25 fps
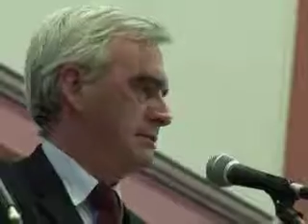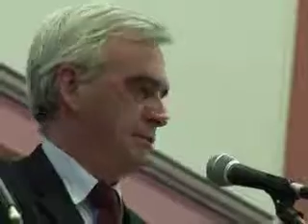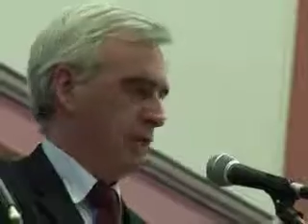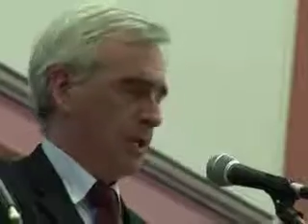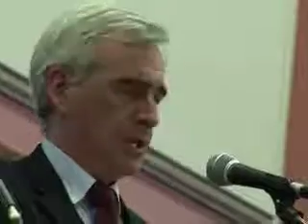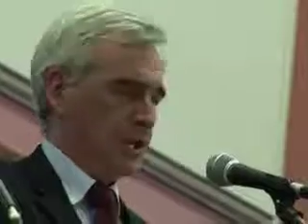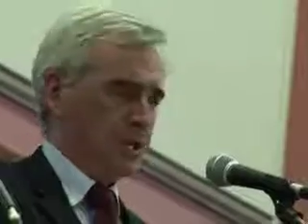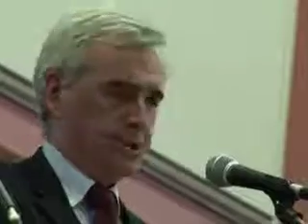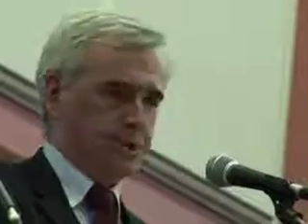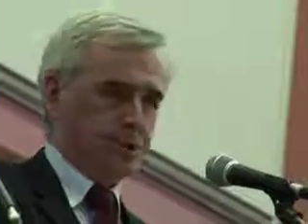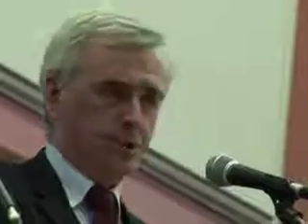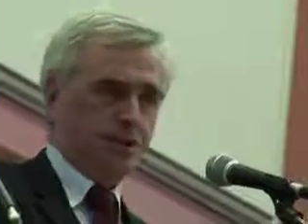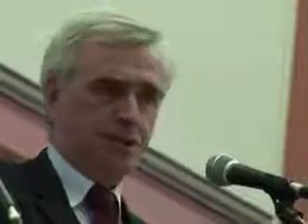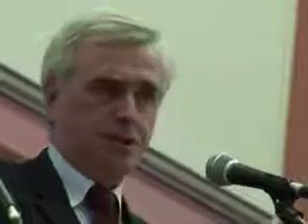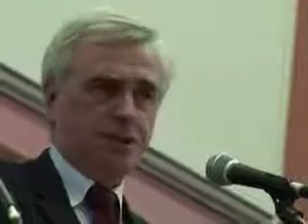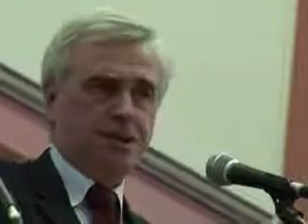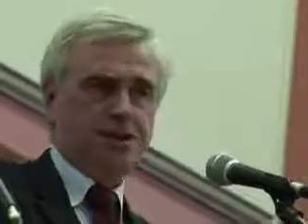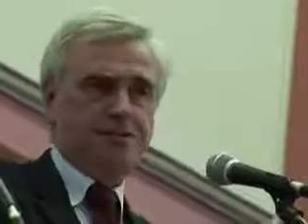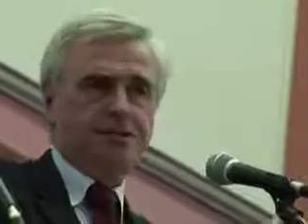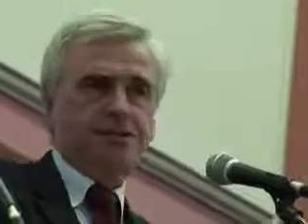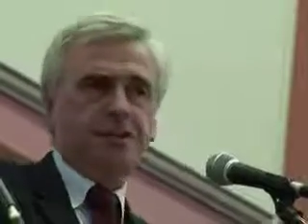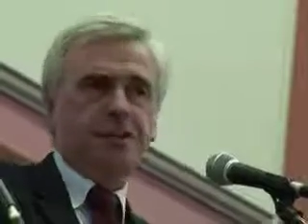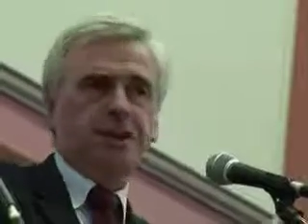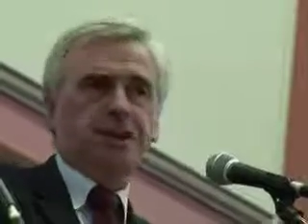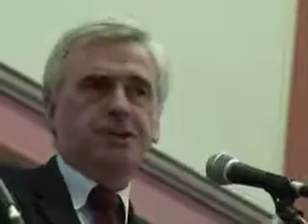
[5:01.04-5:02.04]
When the
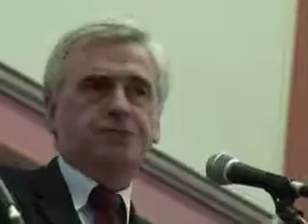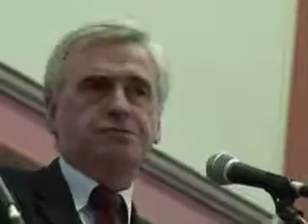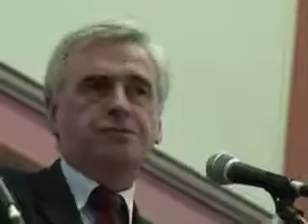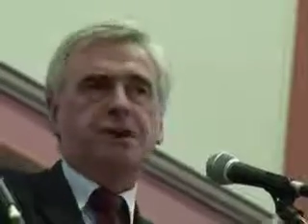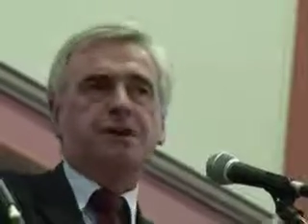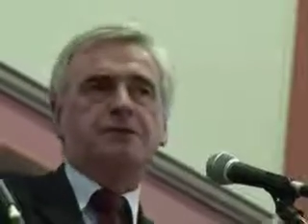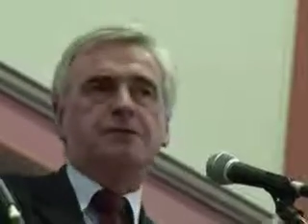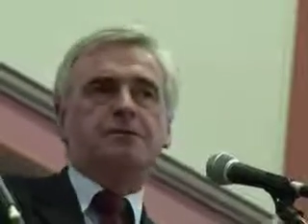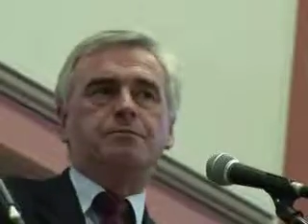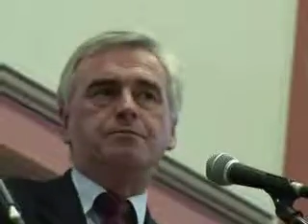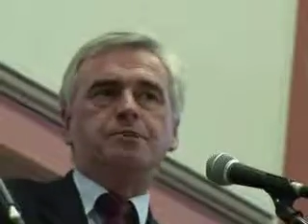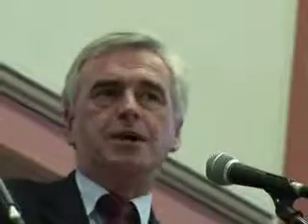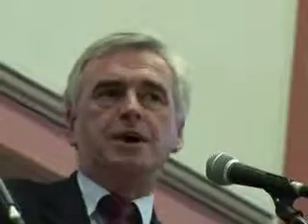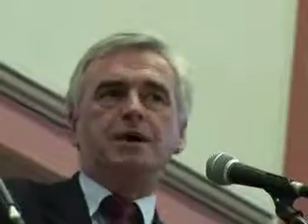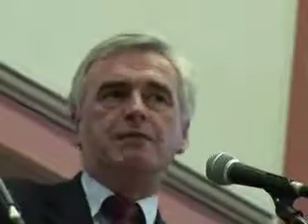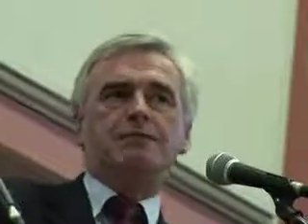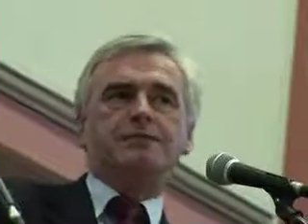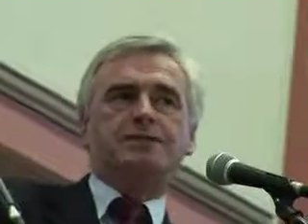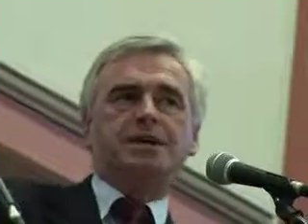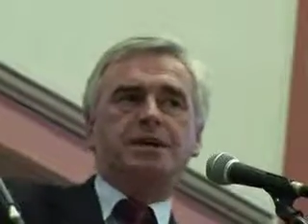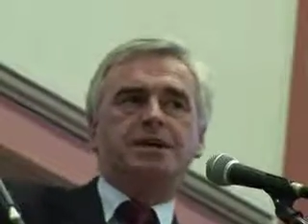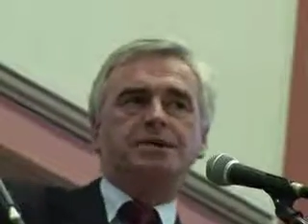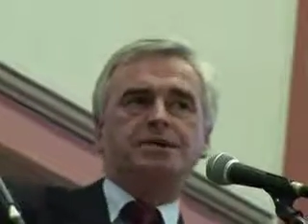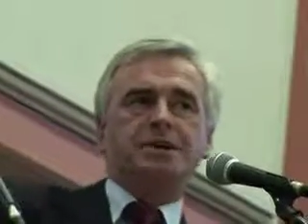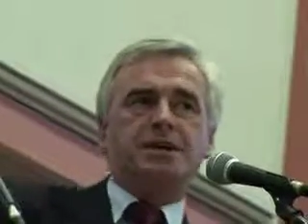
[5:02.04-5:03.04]
Tories' first wave of
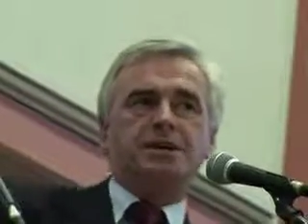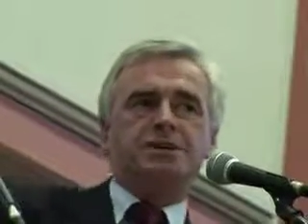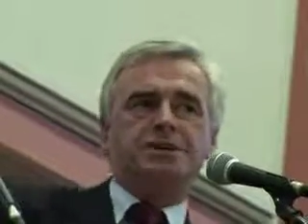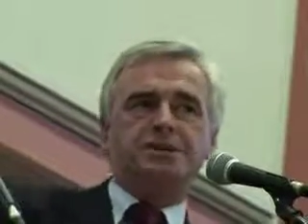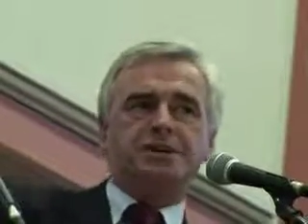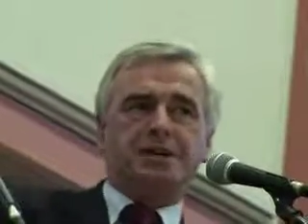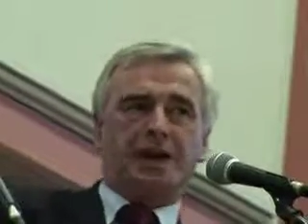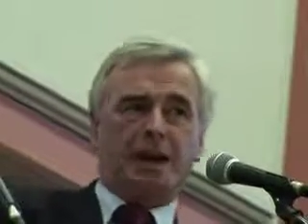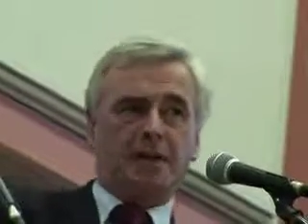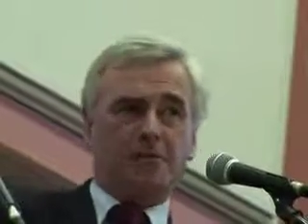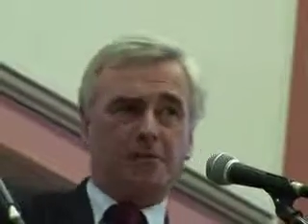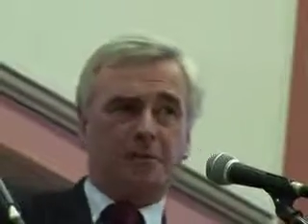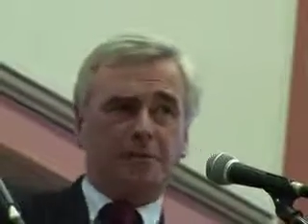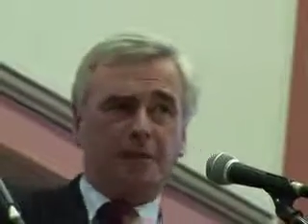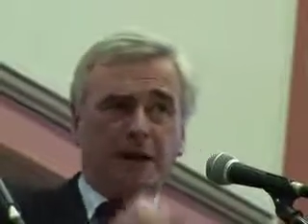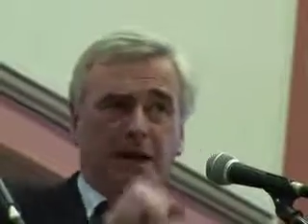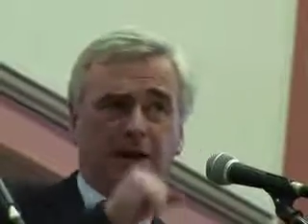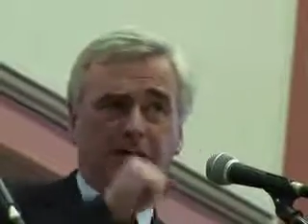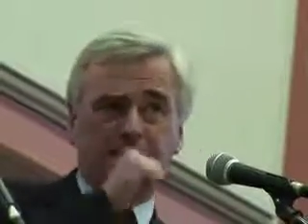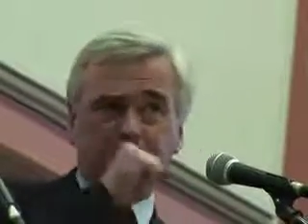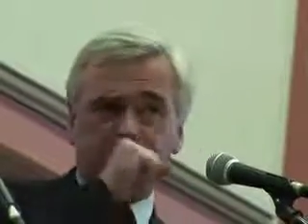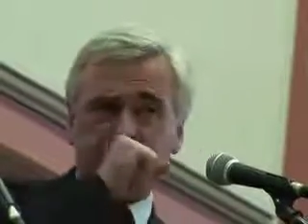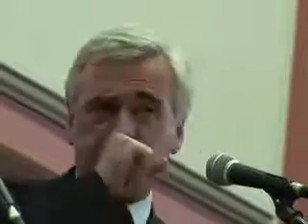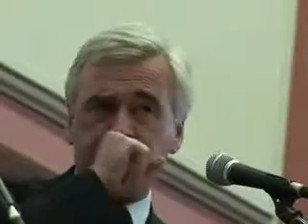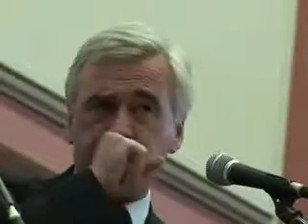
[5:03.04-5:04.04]
privatisations came
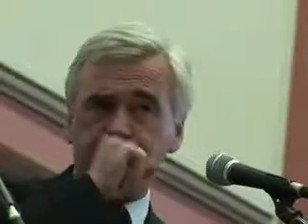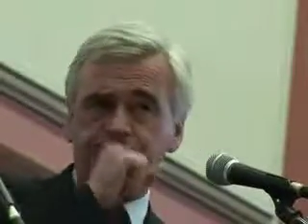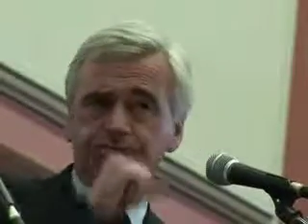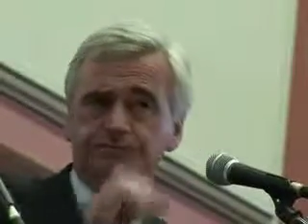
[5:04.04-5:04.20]
about,